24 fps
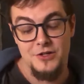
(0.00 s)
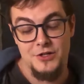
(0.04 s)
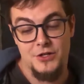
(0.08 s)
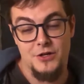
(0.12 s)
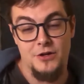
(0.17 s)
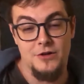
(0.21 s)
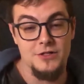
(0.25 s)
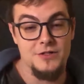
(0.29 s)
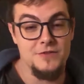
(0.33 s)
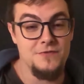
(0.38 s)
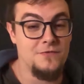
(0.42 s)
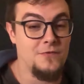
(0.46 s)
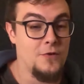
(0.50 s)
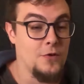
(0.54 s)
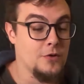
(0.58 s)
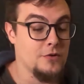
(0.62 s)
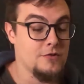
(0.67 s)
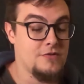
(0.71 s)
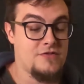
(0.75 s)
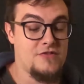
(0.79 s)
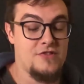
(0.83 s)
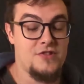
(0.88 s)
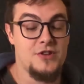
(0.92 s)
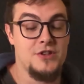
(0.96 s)
Charles
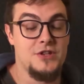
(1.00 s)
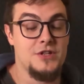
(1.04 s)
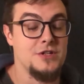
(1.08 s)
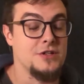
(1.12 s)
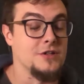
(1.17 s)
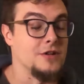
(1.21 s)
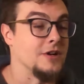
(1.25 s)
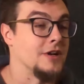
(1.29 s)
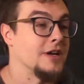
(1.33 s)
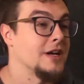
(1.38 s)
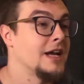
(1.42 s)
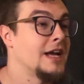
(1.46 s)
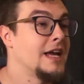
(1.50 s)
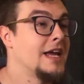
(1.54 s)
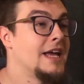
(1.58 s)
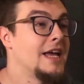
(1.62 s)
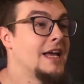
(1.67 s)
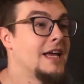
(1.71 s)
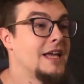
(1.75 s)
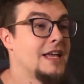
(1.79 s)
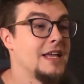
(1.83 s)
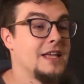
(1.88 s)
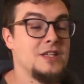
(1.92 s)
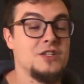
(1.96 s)
Forster
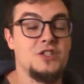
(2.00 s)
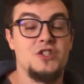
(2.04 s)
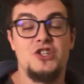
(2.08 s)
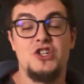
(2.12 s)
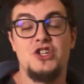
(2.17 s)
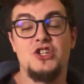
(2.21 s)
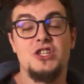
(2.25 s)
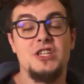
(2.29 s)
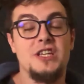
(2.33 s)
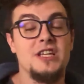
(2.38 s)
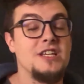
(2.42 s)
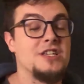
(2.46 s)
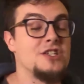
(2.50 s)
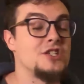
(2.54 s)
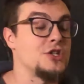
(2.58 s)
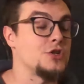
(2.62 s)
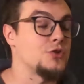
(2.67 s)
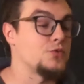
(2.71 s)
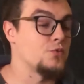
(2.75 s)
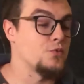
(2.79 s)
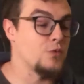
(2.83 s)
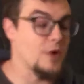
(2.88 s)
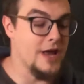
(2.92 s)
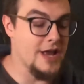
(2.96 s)
he's
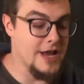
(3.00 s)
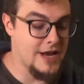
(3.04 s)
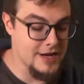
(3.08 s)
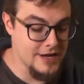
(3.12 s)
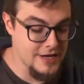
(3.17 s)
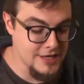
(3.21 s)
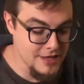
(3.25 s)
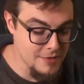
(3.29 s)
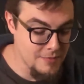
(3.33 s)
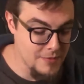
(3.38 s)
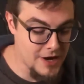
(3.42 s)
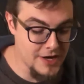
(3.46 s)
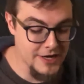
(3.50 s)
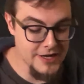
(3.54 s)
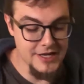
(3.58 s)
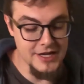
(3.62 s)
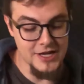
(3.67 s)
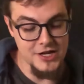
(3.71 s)
just raking in the money.